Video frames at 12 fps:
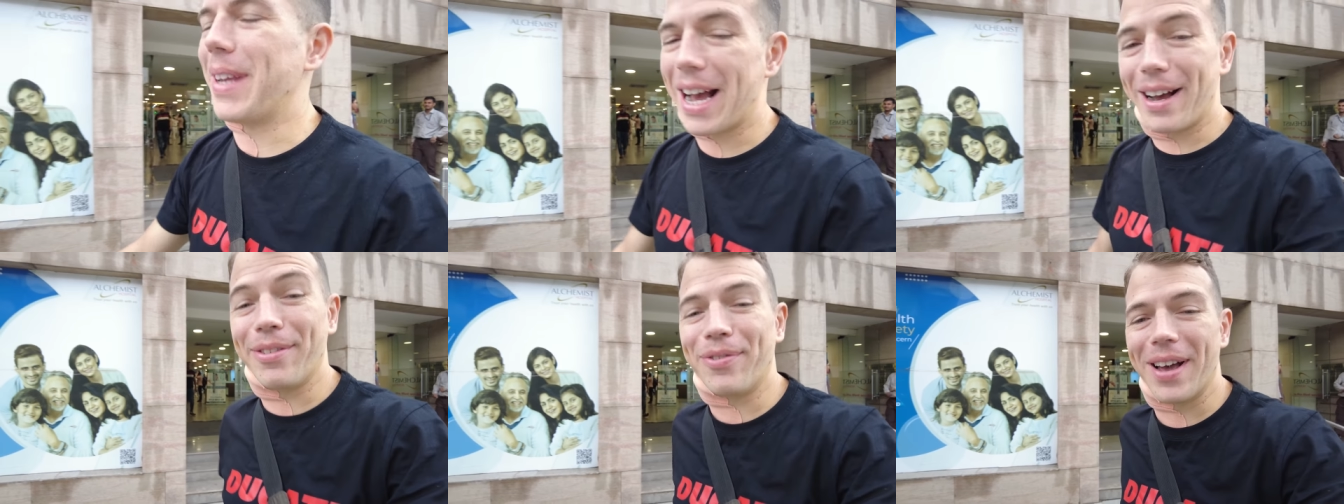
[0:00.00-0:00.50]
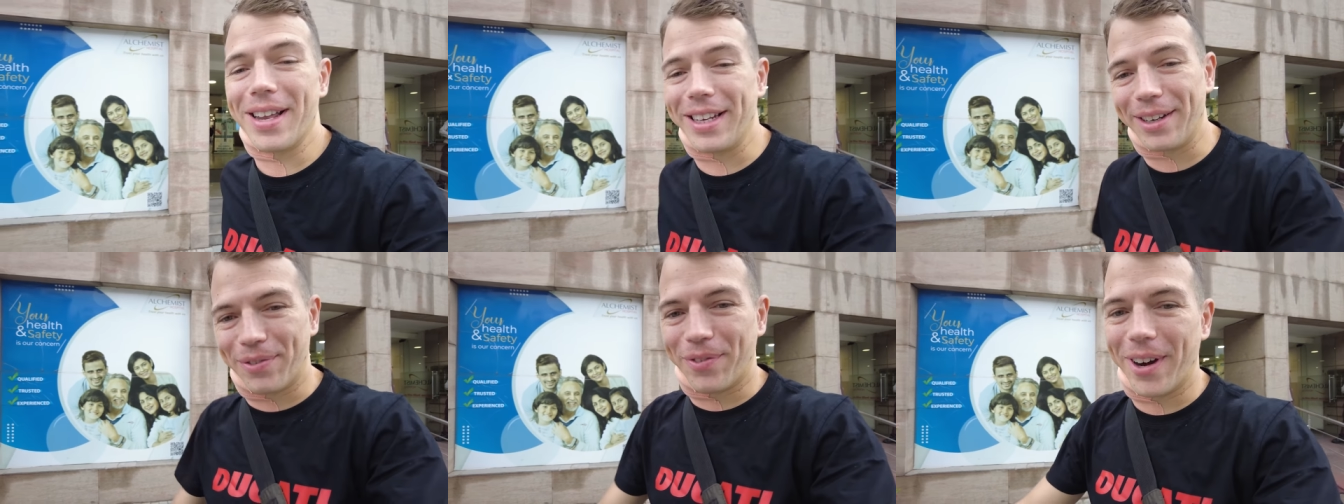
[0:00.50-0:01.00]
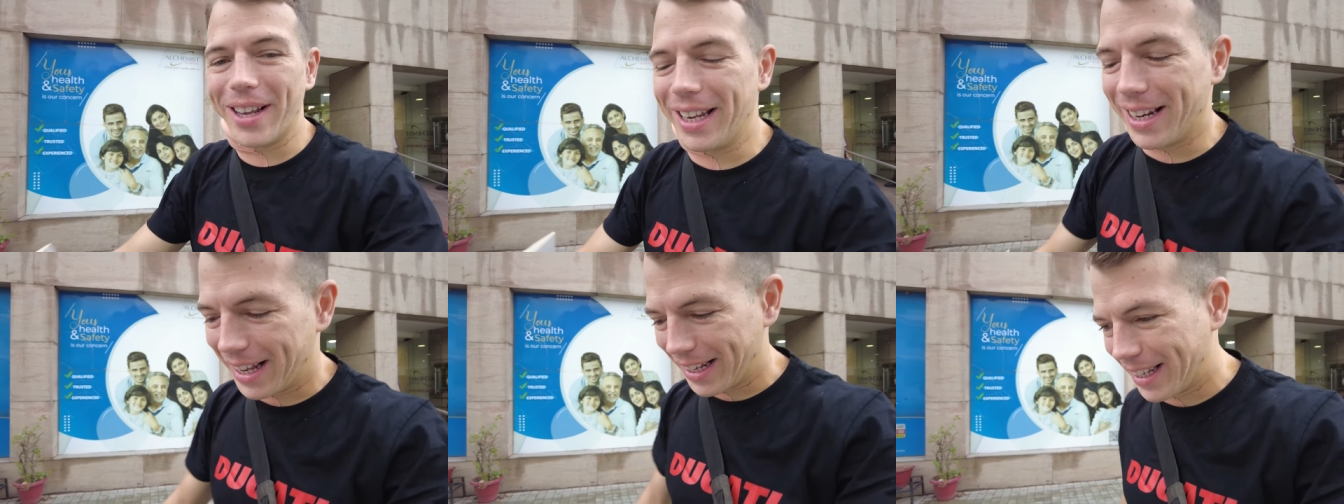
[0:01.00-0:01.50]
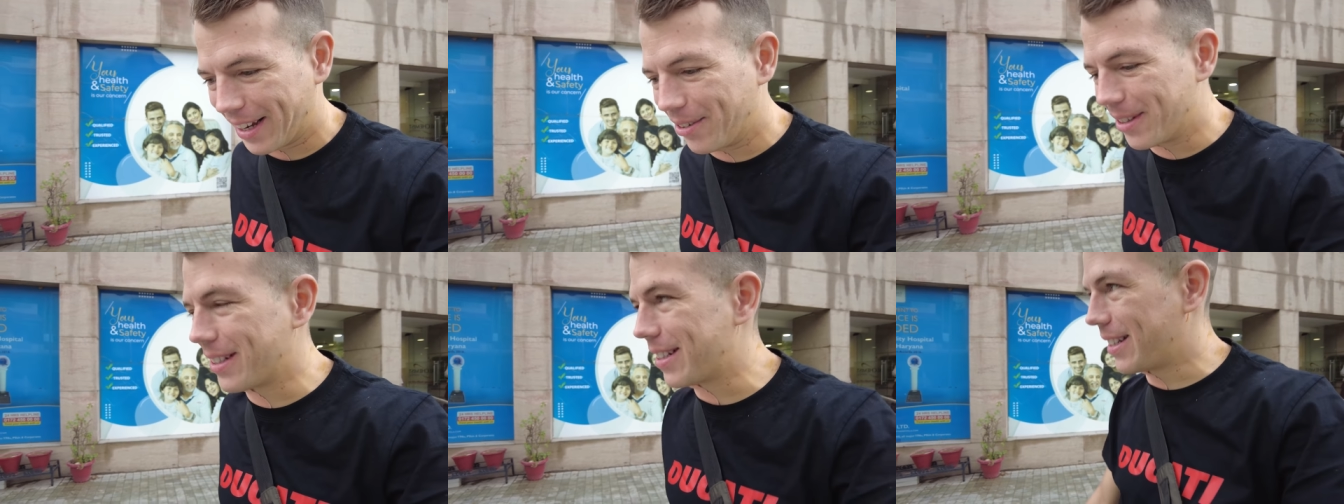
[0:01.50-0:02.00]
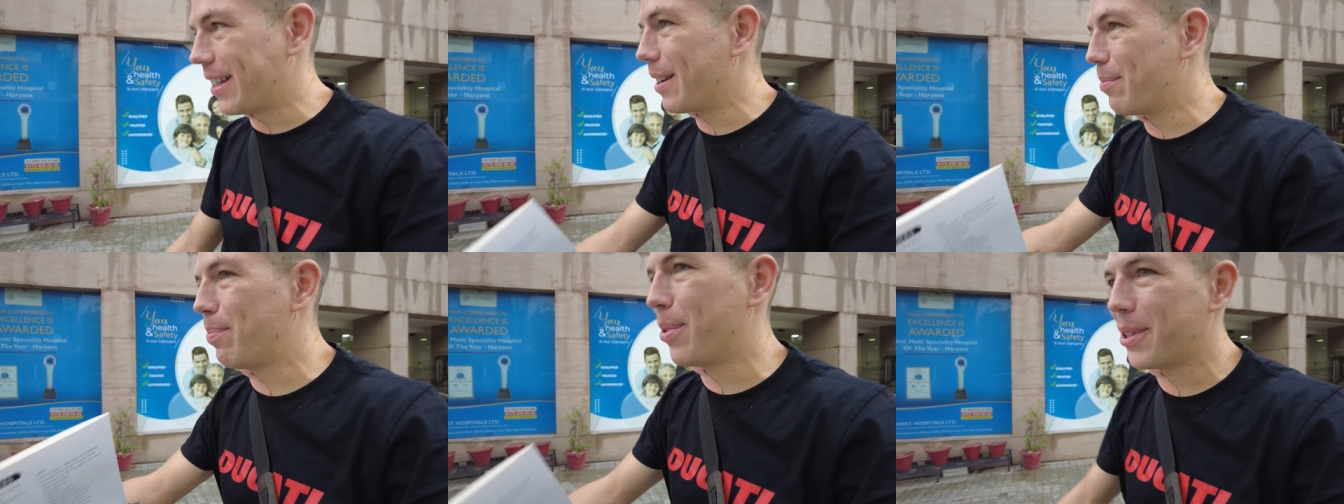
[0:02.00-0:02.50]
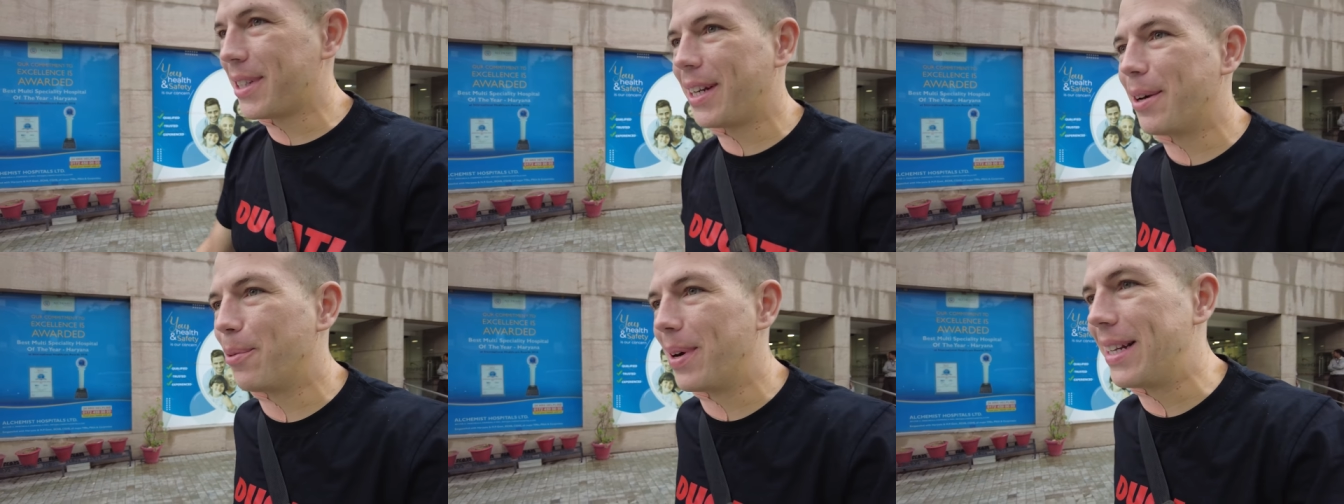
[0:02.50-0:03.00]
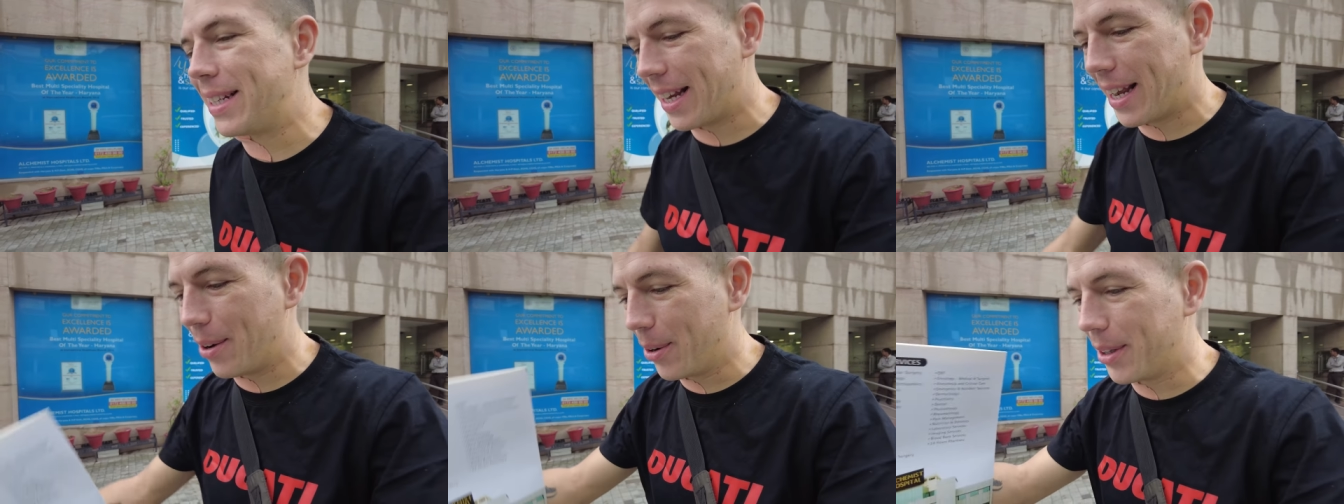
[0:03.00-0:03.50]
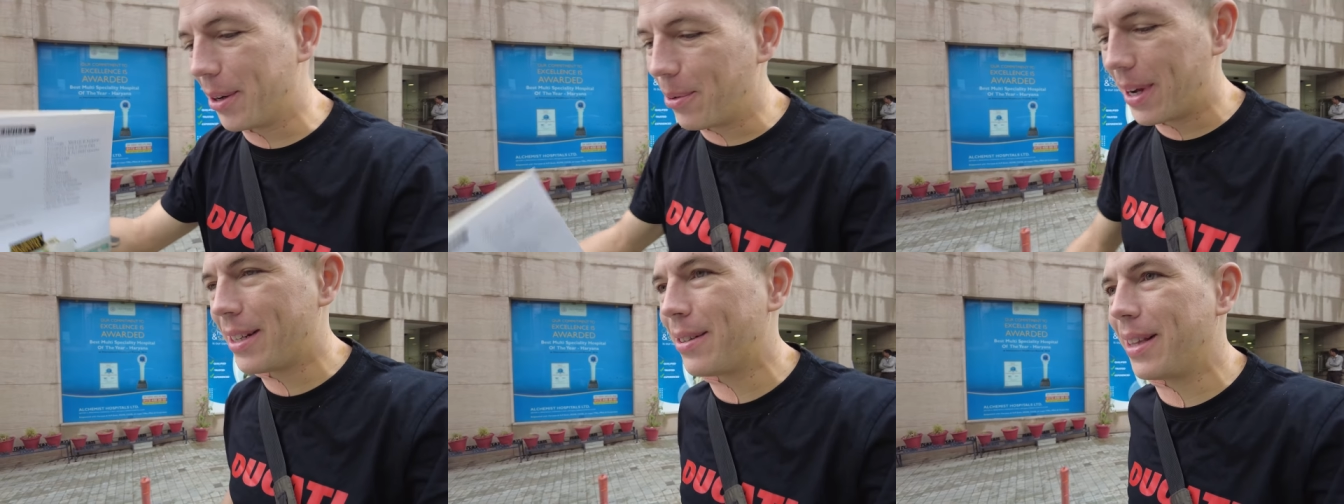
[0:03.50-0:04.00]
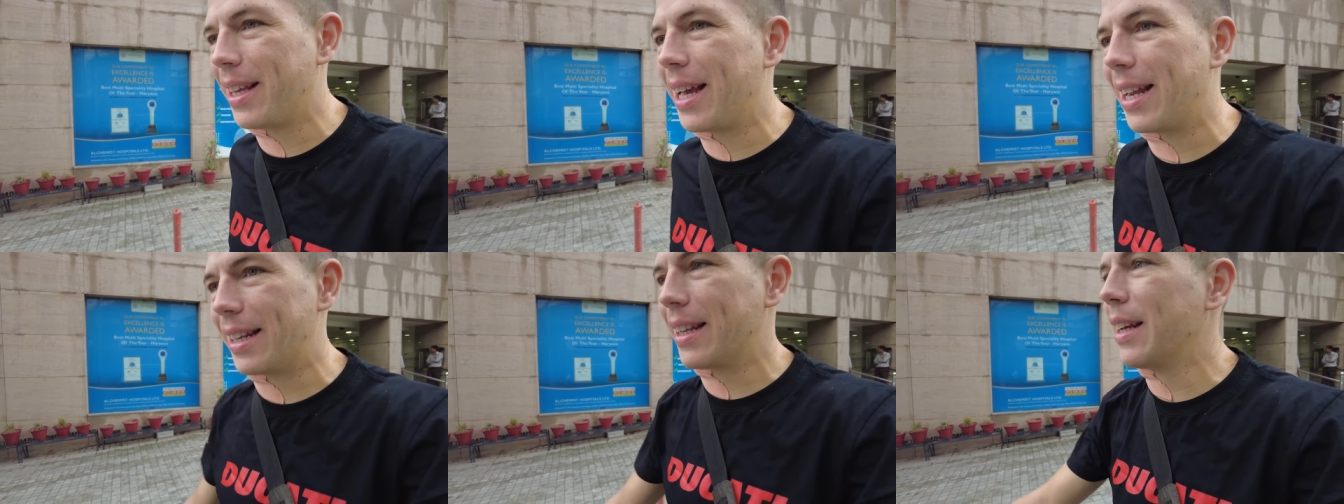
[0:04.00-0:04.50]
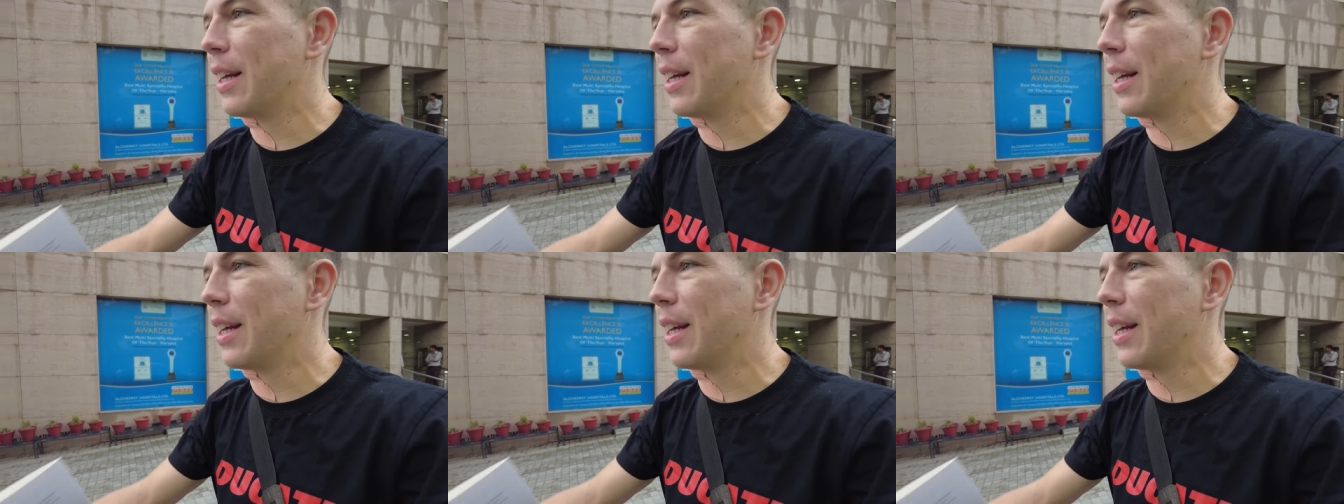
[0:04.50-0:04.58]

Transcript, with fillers: yeah, I found it funny. Like I was still pushed in a wheelchair all the way to the end.